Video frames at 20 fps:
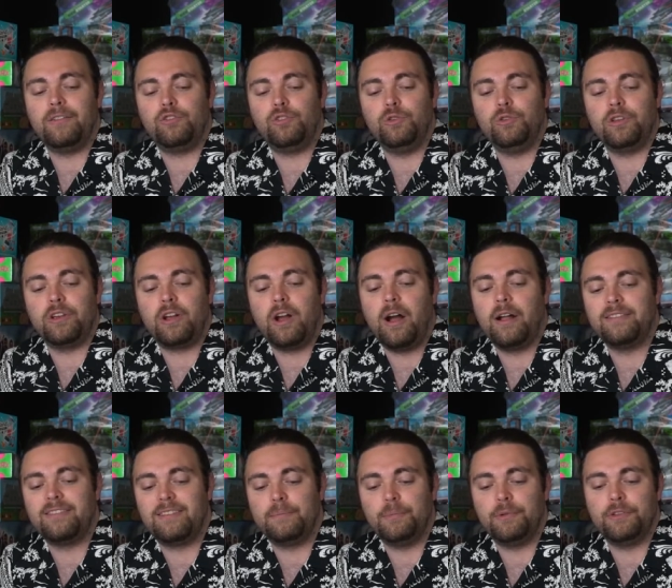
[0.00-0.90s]
choose a
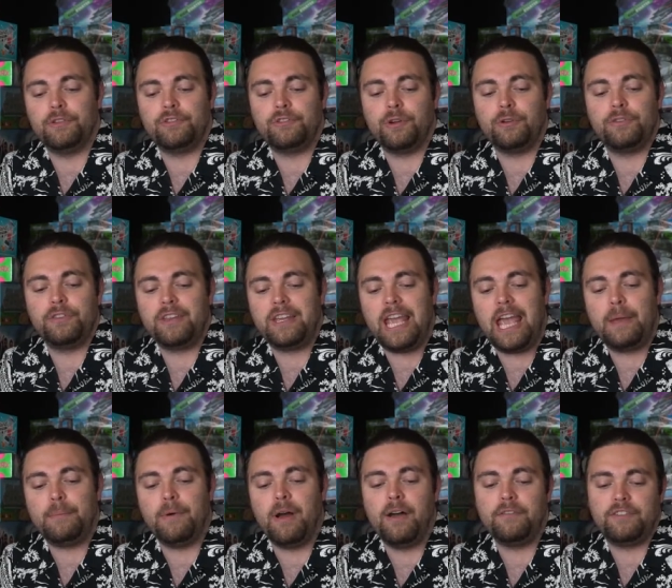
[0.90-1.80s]
constable to start the
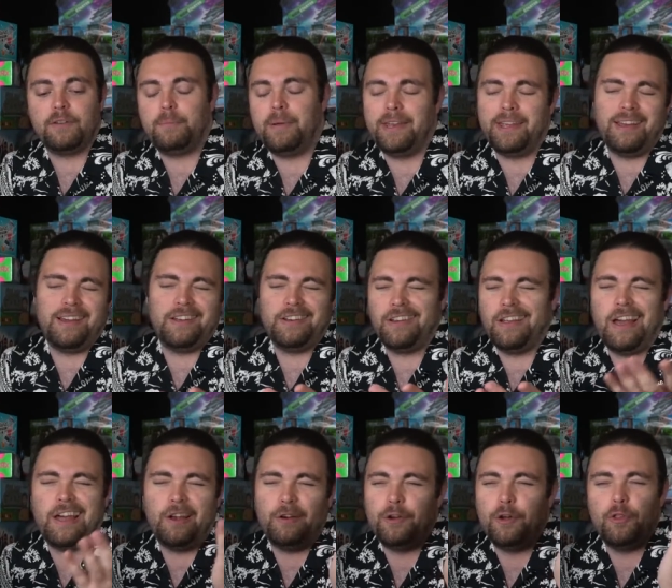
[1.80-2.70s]
game off depending on,
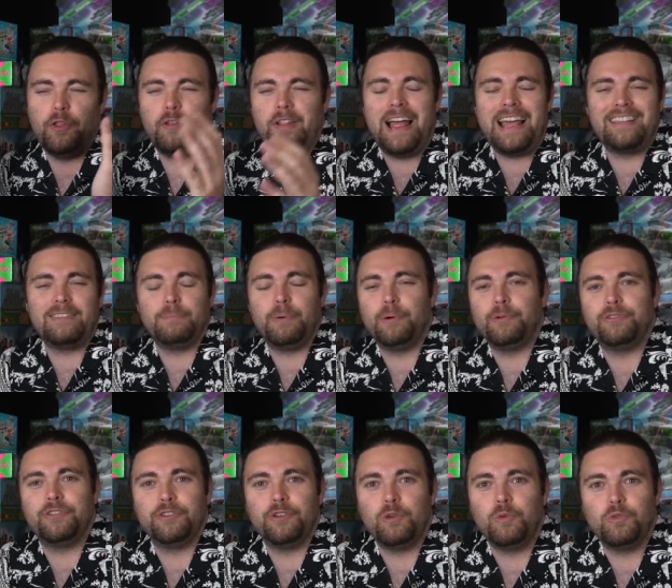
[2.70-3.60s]
I don't know, the last
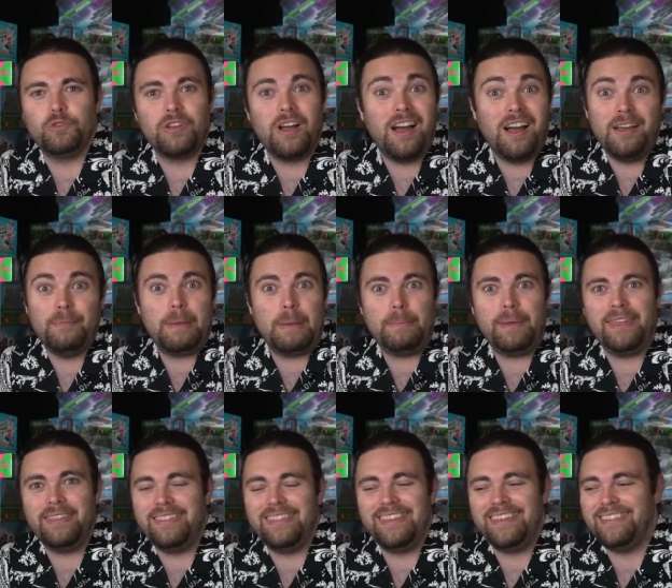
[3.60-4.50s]
person who saw
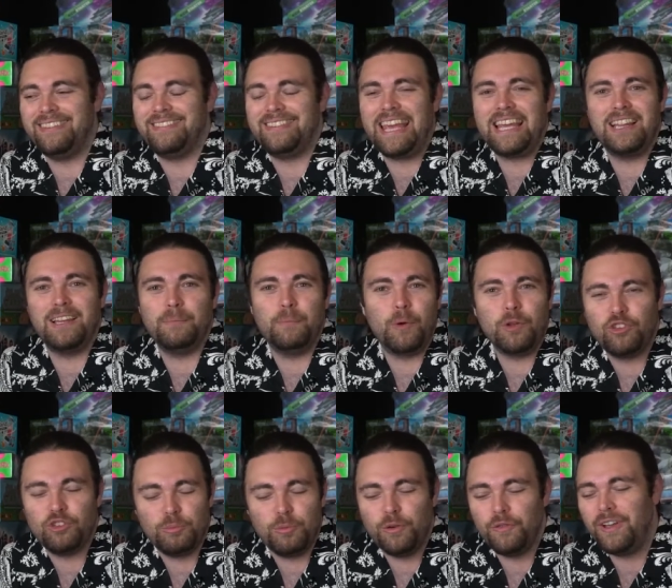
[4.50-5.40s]
maybe the Salem
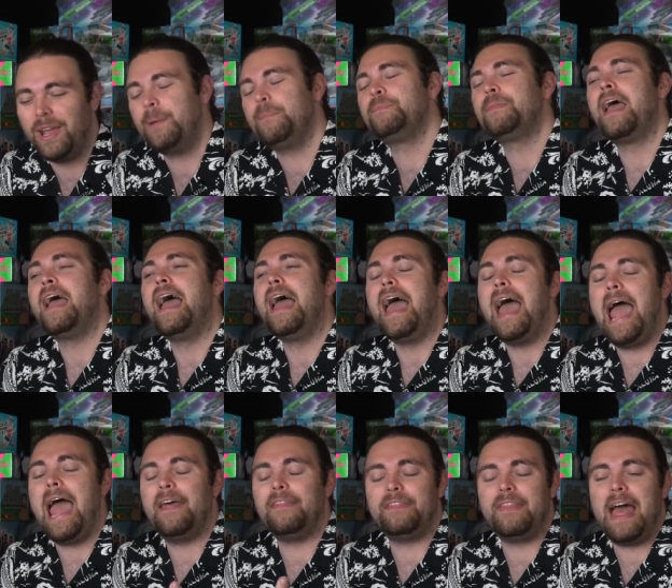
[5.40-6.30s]
Witch movie.
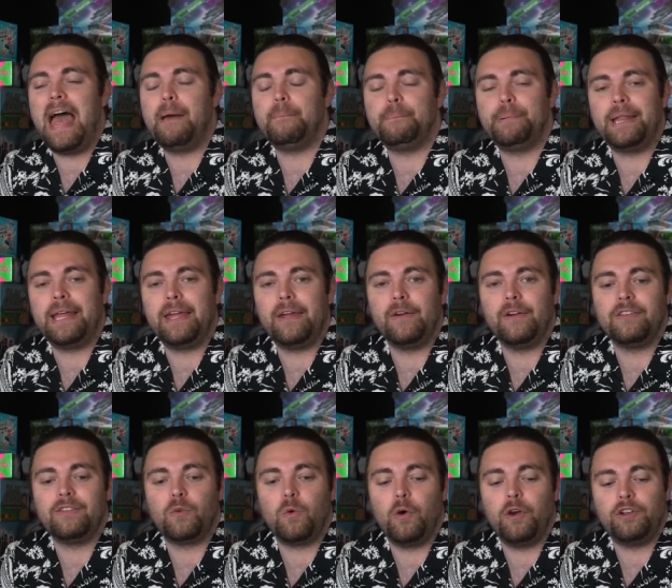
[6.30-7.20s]
And that player
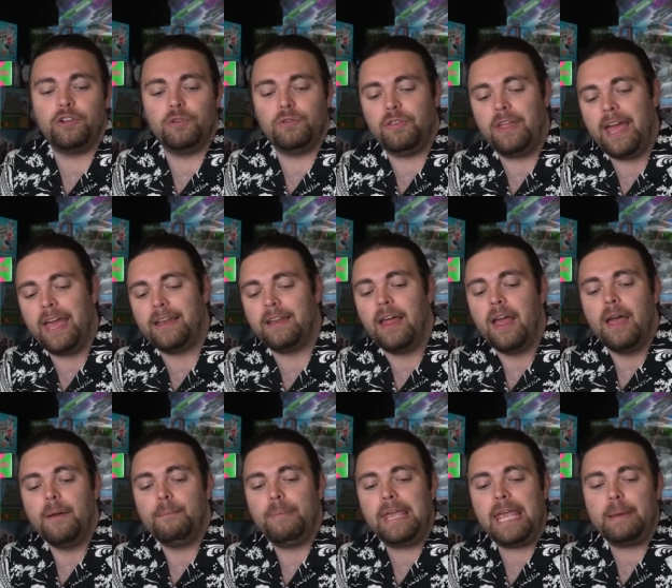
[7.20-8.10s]
is going to then
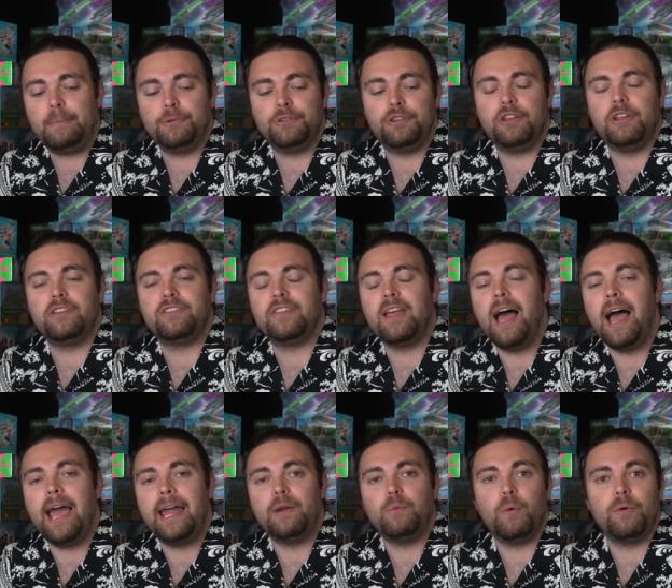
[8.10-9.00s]
be able to
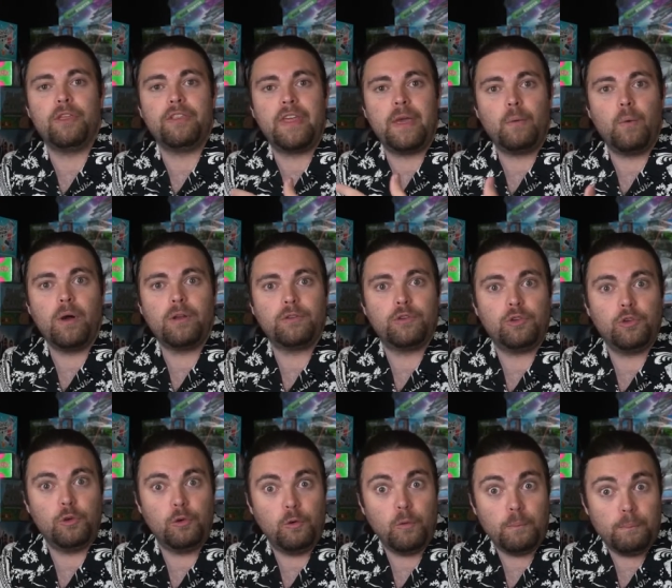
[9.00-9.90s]
decide whether they want
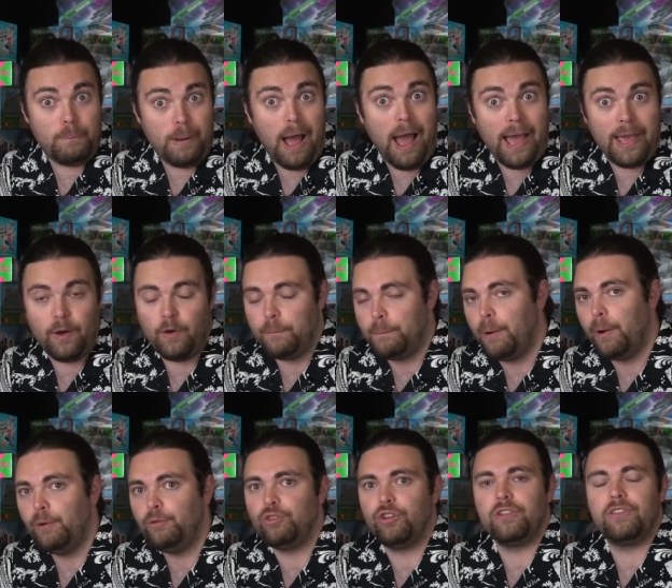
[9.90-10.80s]
to buy or
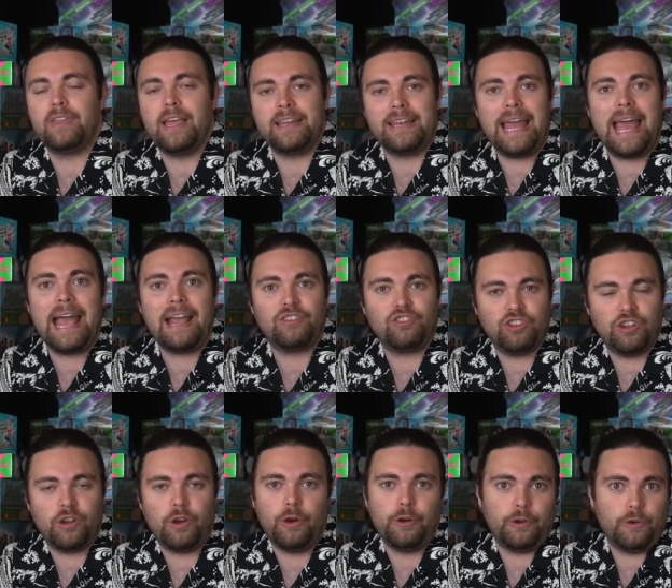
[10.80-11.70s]
purchase an
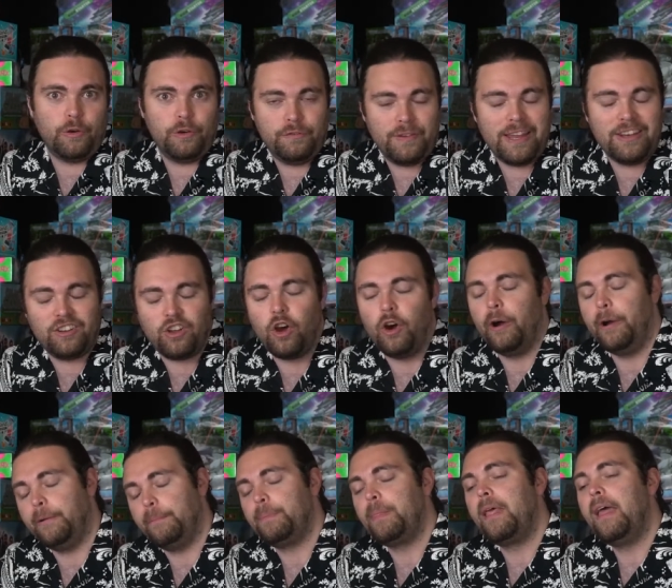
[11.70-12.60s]
action card or event
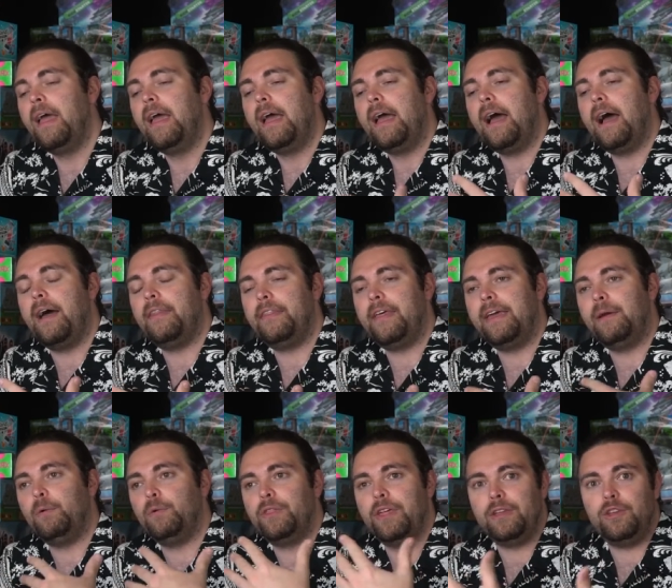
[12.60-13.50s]
card uh,
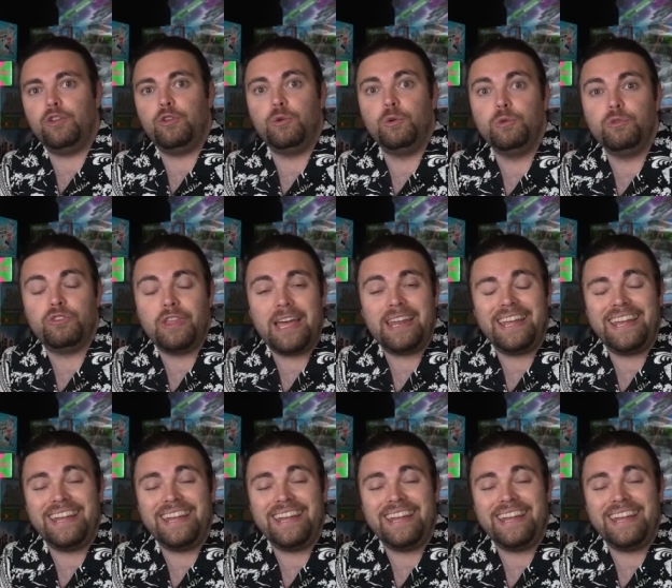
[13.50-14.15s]
they will then use that